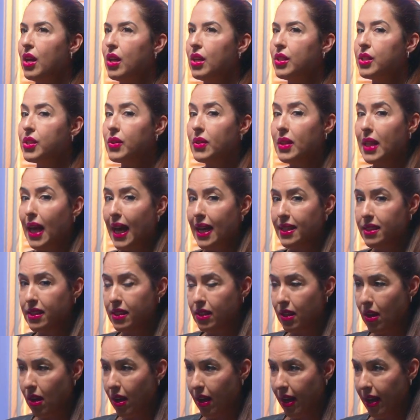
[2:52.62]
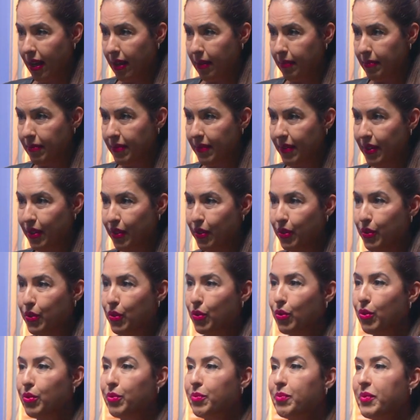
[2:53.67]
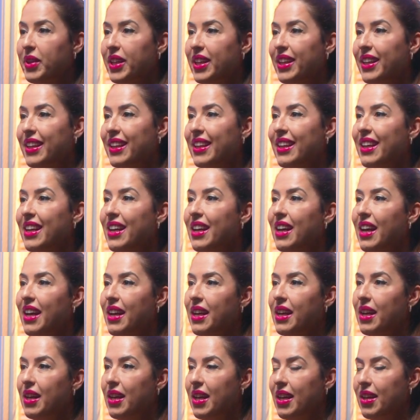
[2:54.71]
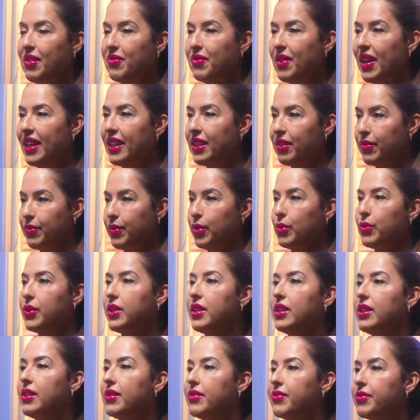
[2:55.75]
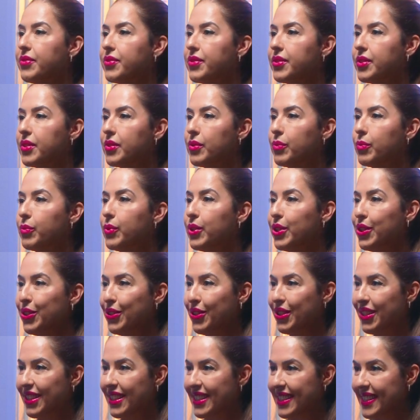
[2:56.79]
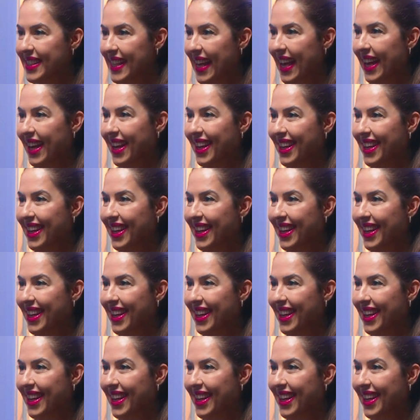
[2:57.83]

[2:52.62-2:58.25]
So last time you told me, if I give you a gift, what are you going to say?